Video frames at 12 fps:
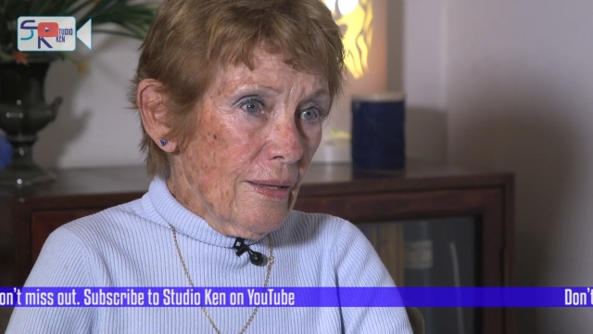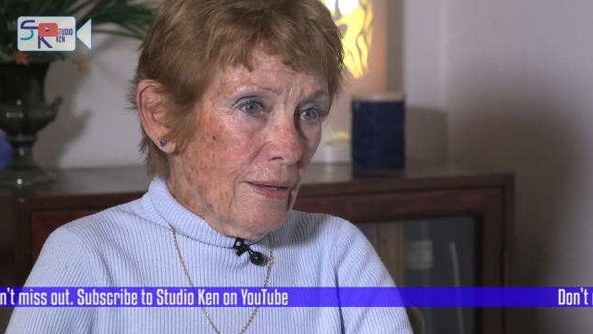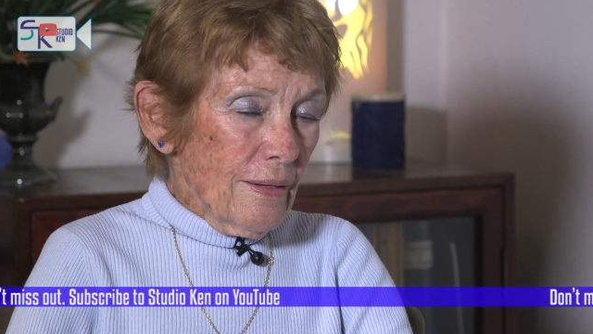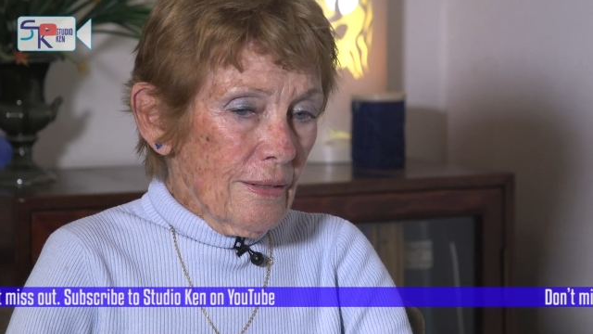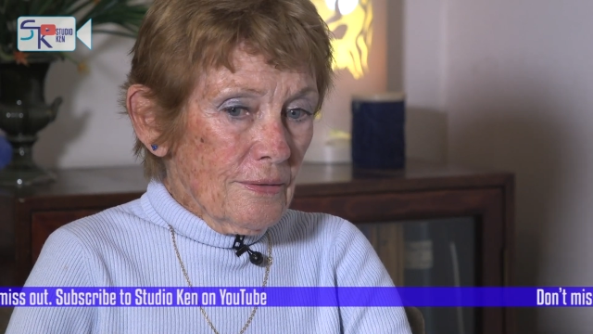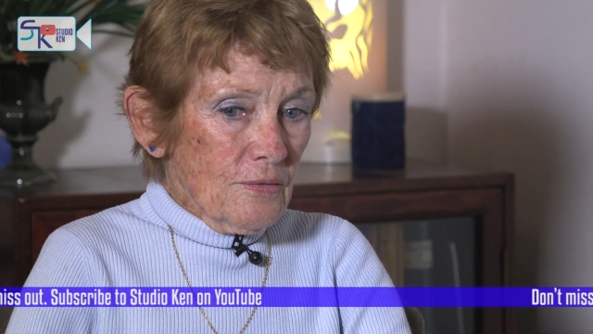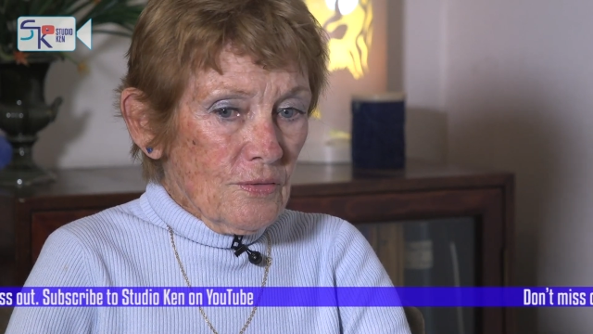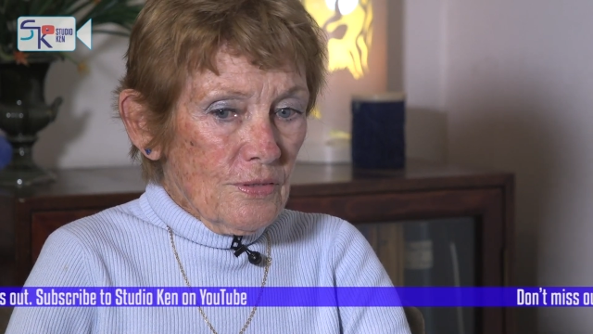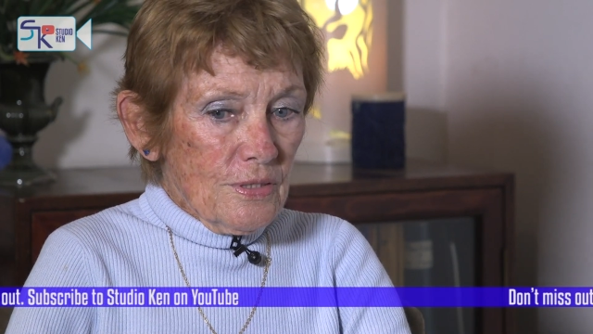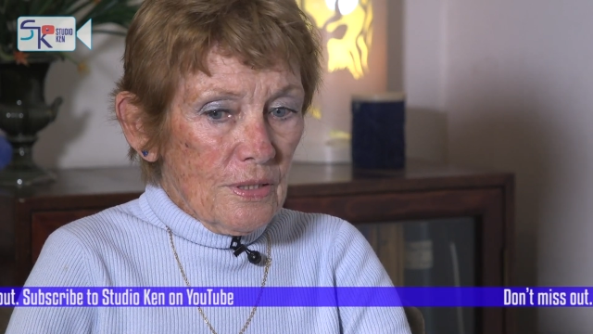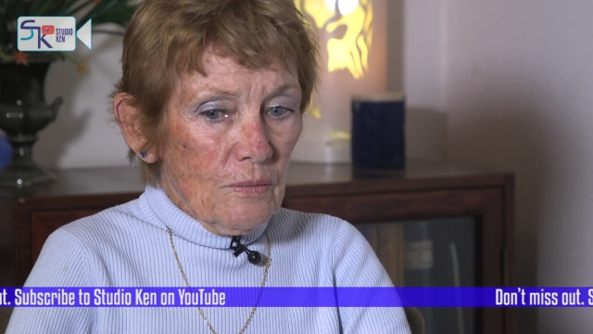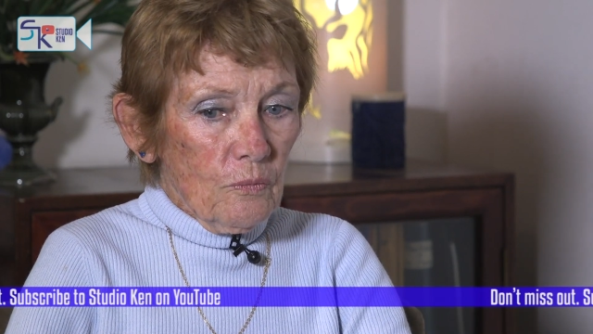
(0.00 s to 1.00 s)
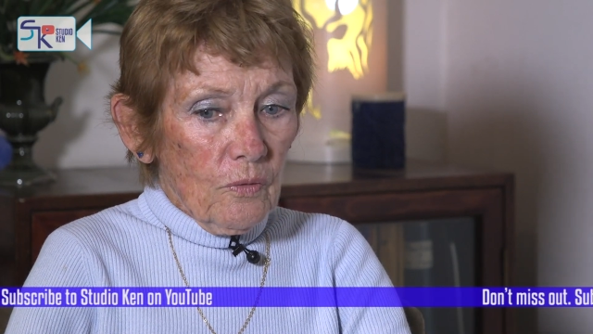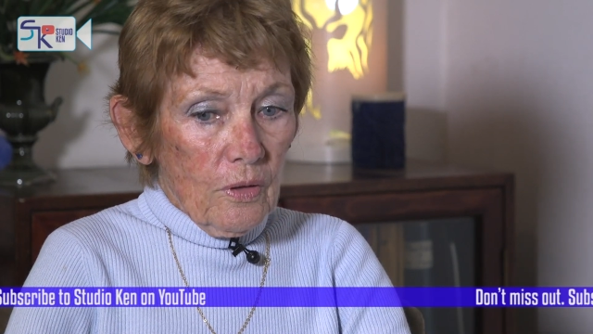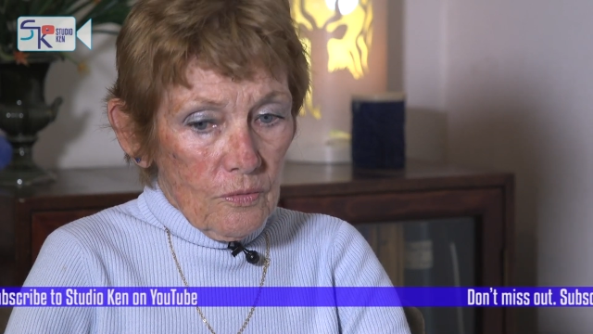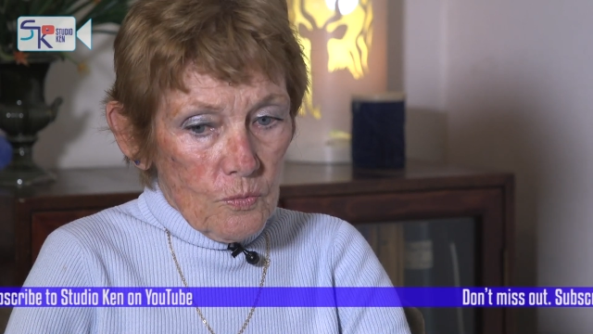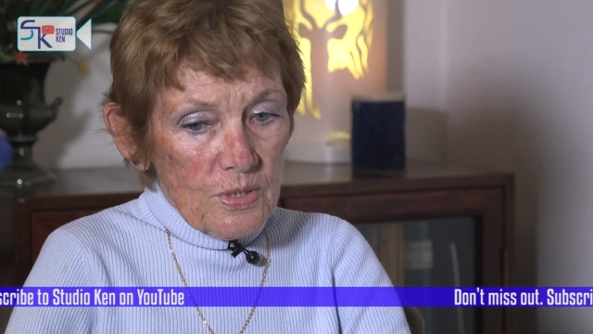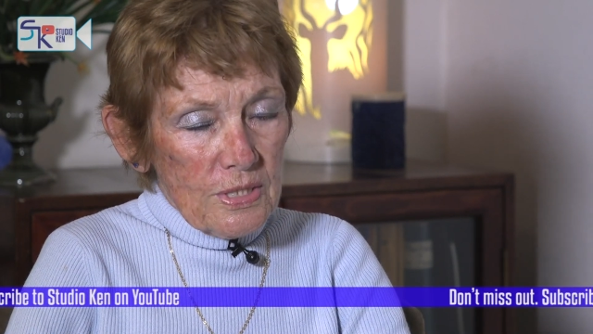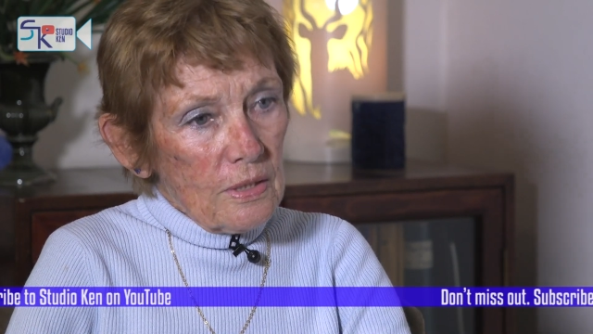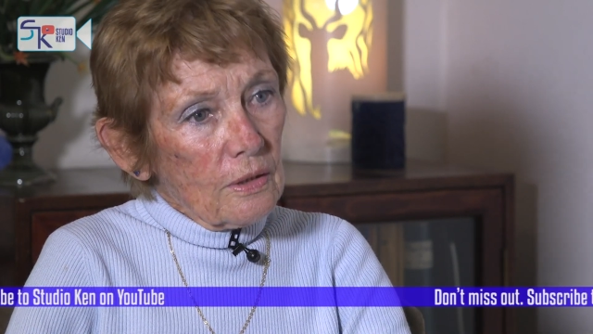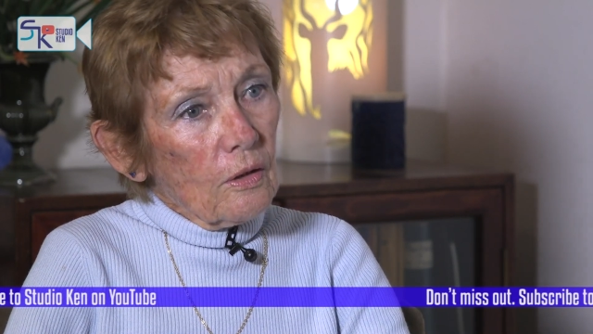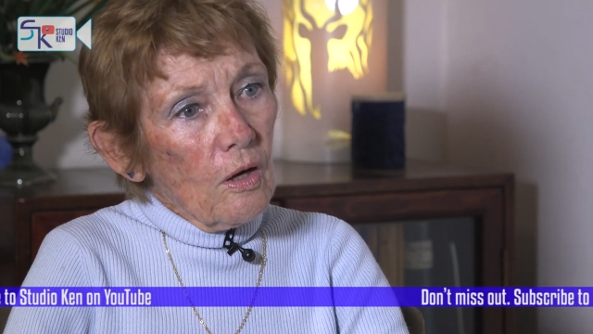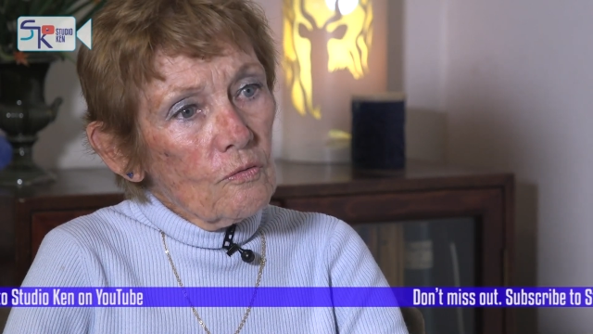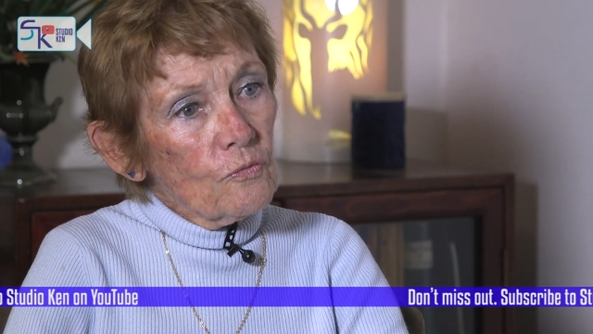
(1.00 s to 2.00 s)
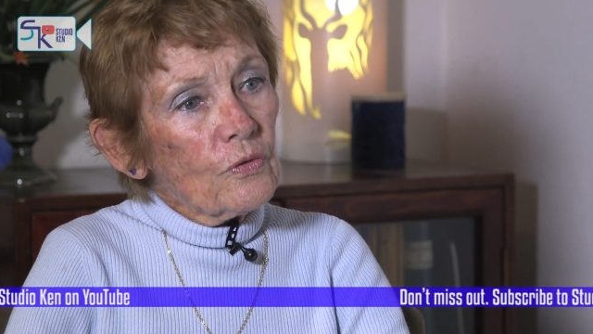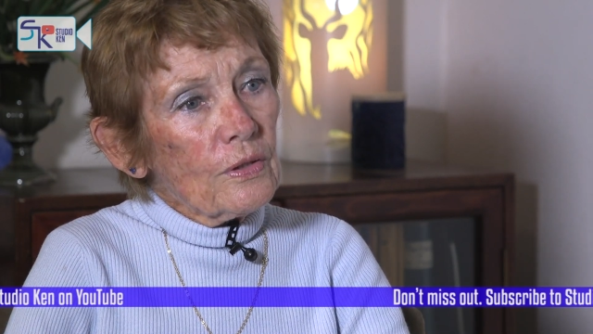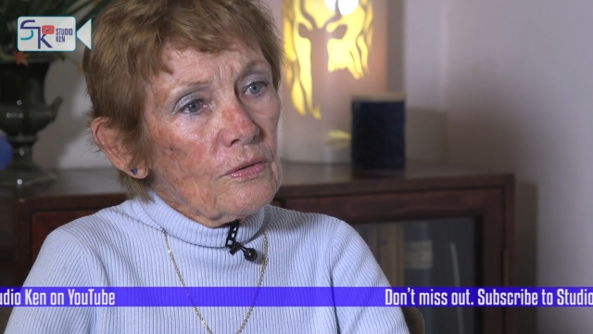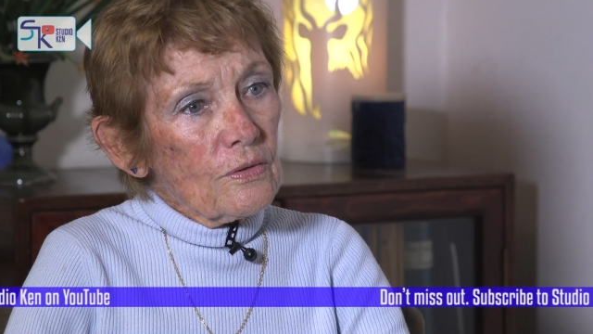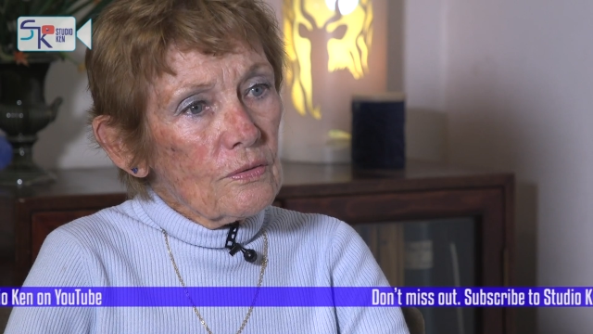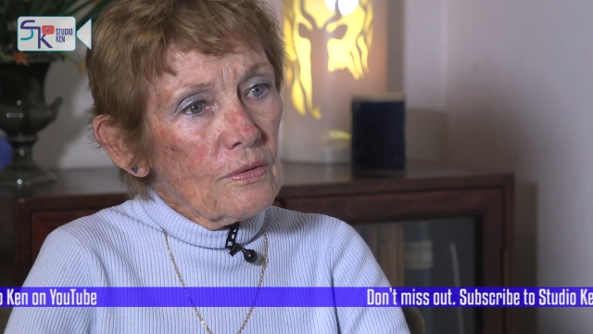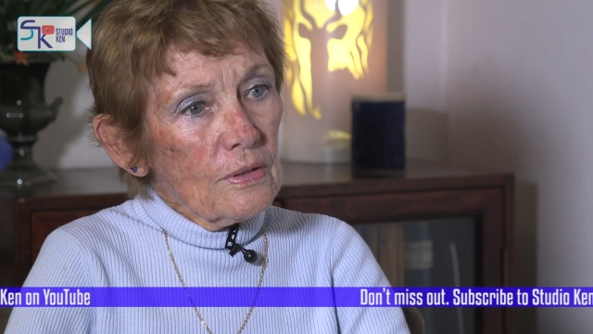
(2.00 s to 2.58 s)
and it was the convent,